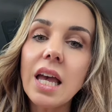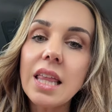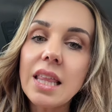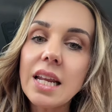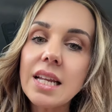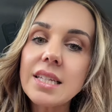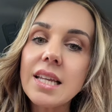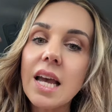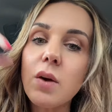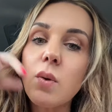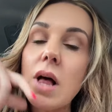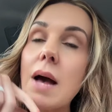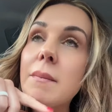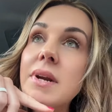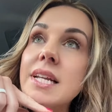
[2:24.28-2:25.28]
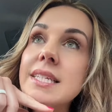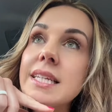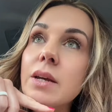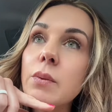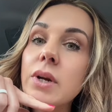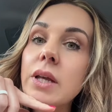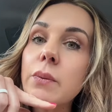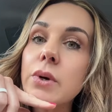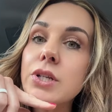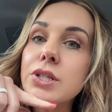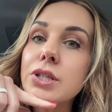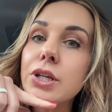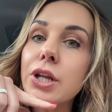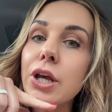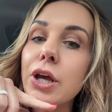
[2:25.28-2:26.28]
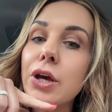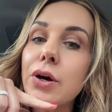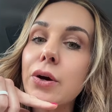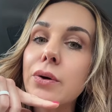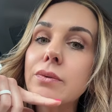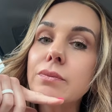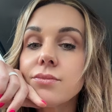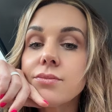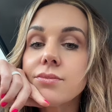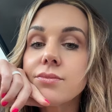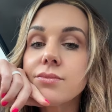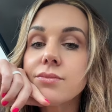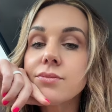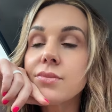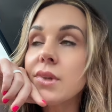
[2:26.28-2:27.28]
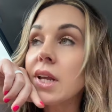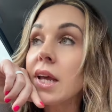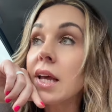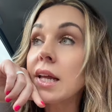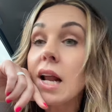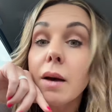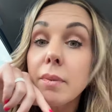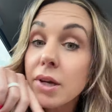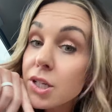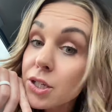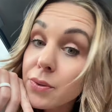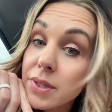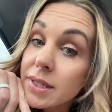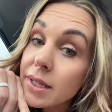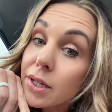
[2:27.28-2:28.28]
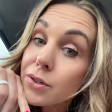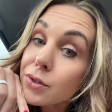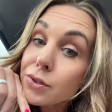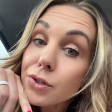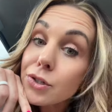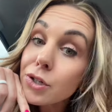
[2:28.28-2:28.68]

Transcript: And then he's like, well, I'm gonna see what he wants to do. And I bet you he schedules a